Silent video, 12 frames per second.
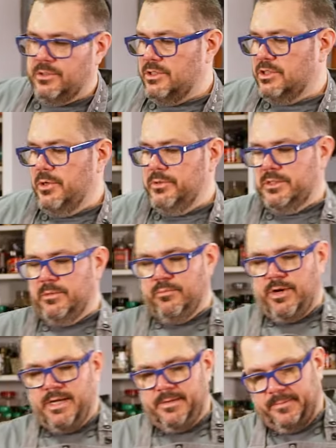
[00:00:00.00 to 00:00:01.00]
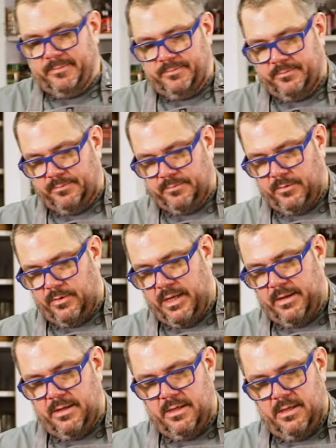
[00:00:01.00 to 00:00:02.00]
would just toast some bread.
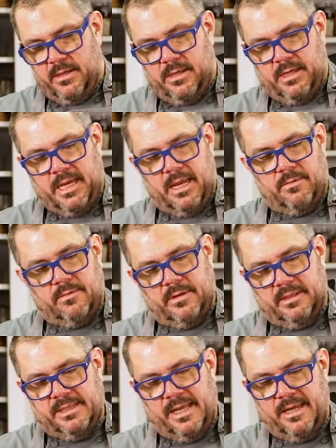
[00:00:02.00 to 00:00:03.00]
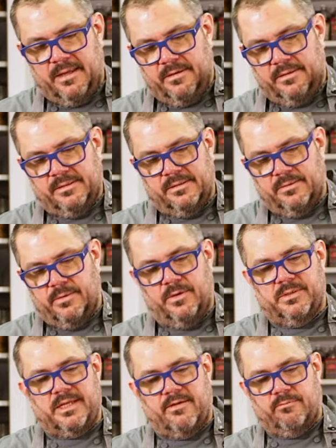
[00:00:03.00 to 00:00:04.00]
Okay, again, Italians, we
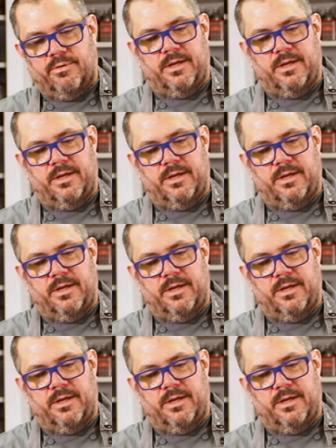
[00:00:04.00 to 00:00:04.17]
always have